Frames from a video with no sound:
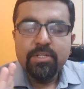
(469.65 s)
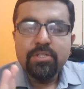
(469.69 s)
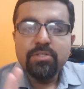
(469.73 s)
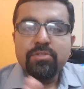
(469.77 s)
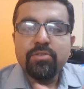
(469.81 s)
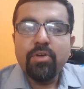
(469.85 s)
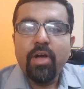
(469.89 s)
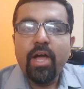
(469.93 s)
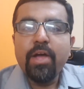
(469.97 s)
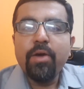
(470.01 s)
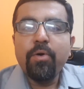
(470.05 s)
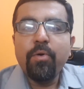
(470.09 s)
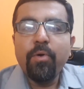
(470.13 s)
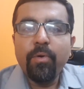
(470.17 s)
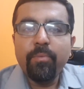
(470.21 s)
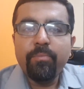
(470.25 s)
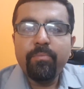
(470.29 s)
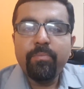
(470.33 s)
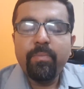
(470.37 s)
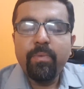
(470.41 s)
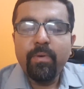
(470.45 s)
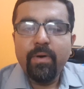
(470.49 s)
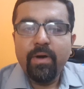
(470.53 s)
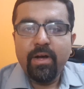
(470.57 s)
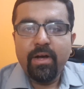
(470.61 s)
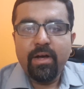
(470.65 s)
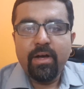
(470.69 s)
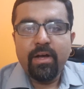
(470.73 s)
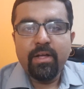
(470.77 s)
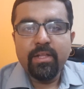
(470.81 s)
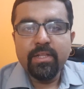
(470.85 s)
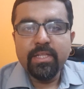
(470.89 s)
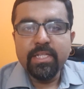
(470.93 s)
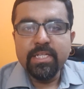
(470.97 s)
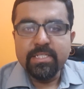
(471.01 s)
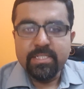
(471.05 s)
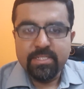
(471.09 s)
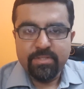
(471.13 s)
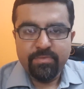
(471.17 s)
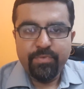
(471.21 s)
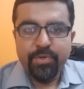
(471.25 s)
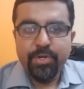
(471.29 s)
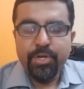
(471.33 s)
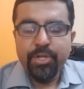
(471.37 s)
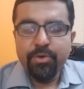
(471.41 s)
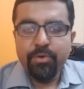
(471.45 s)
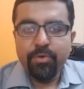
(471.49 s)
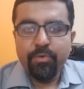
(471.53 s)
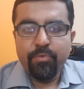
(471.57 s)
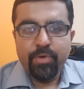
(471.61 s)
So I hope this
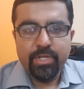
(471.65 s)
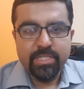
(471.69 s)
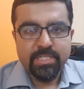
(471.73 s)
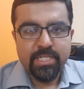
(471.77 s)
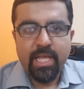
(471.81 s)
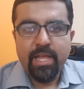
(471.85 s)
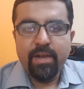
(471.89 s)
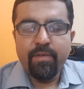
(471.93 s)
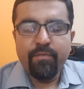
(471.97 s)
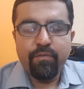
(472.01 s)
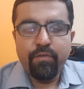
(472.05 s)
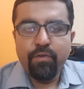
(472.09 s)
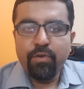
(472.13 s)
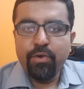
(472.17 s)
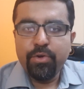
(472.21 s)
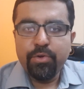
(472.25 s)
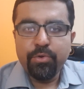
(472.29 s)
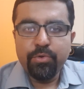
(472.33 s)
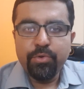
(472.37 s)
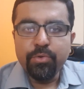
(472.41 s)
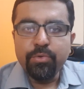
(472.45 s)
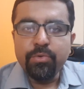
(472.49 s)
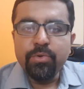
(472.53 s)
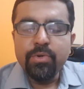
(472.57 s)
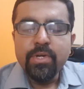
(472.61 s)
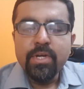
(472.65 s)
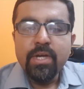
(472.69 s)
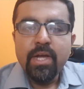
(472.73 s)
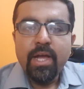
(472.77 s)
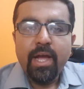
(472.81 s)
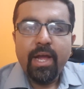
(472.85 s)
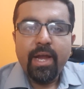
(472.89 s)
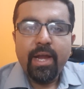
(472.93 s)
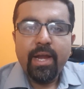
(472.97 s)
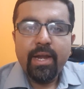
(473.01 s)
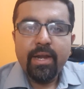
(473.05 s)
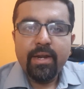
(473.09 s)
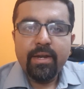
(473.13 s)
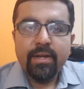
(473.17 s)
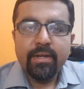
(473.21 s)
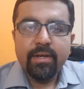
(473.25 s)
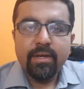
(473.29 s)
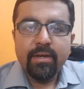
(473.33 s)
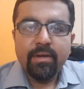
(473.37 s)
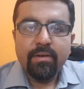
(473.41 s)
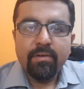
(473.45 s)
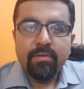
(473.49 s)
video was helpful to you, and